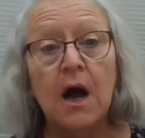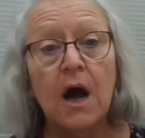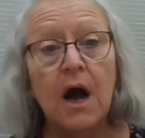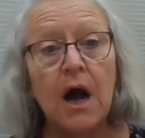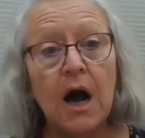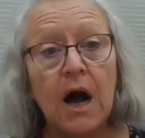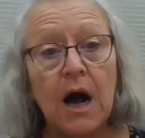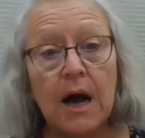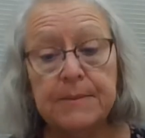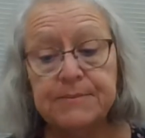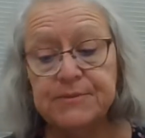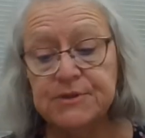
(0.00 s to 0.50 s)

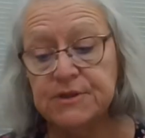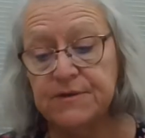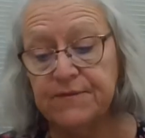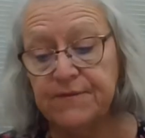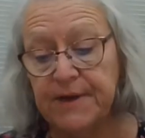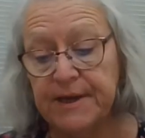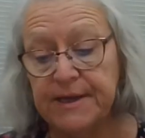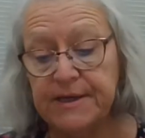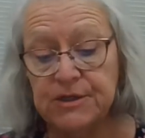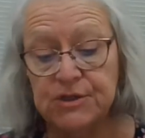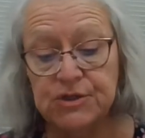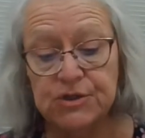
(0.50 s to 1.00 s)

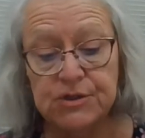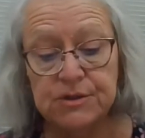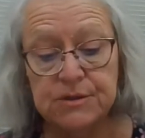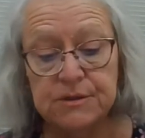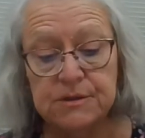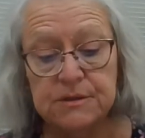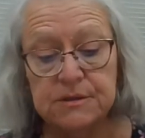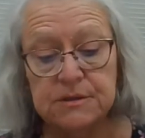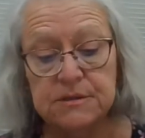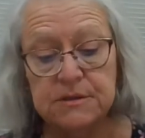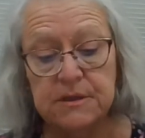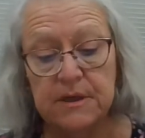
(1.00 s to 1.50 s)

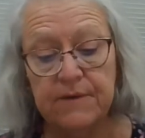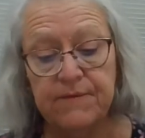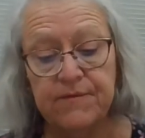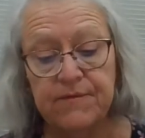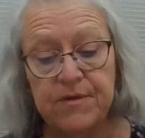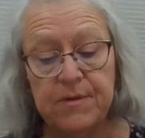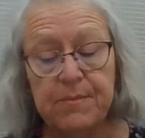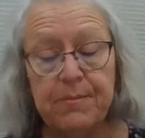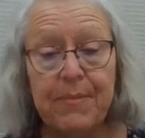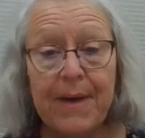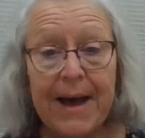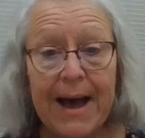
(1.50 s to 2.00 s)
observations of the
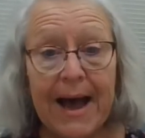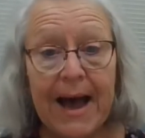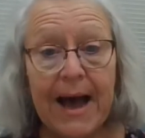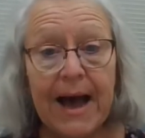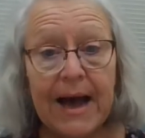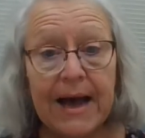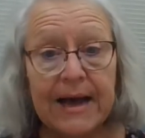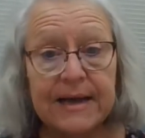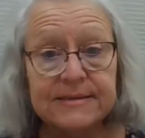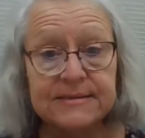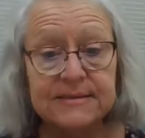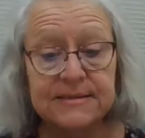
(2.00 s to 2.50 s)

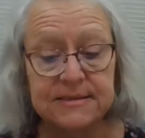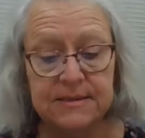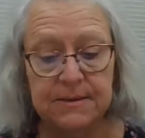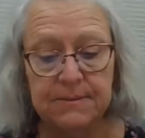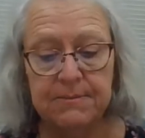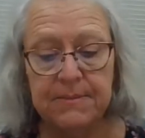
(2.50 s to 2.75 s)
past